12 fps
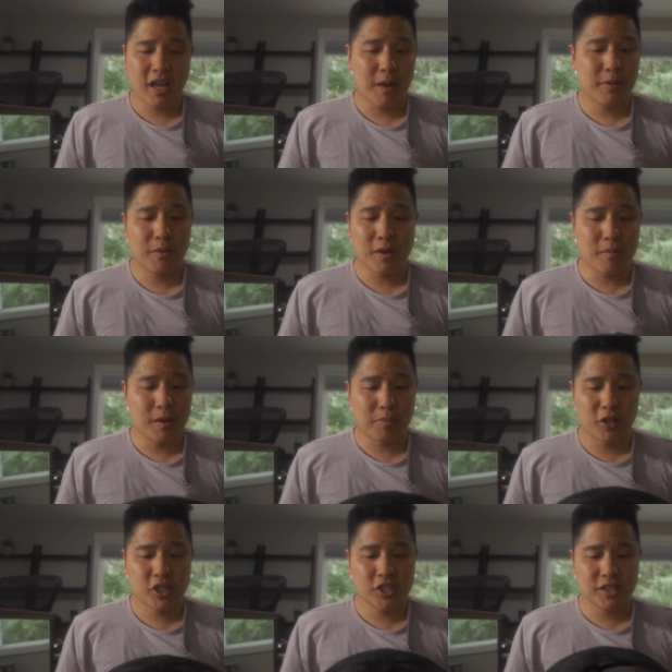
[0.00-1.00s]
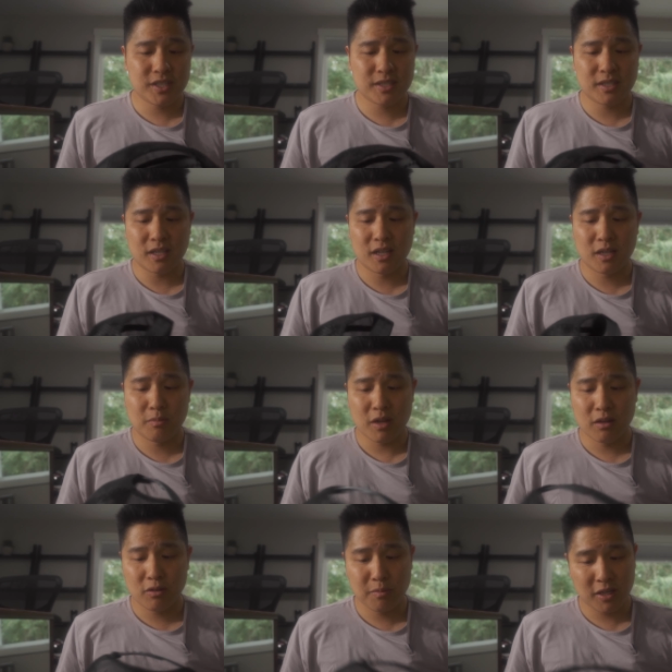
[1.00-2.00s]
happy about my purchase.
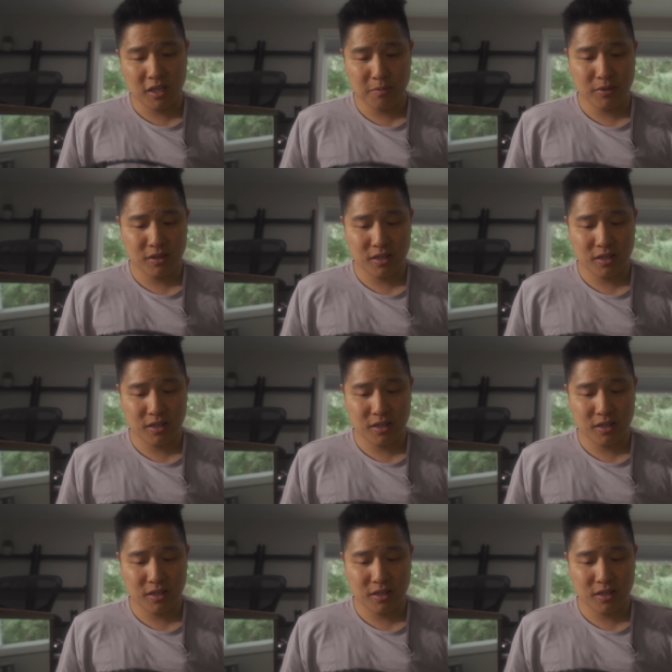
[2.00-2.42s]
I will be keeping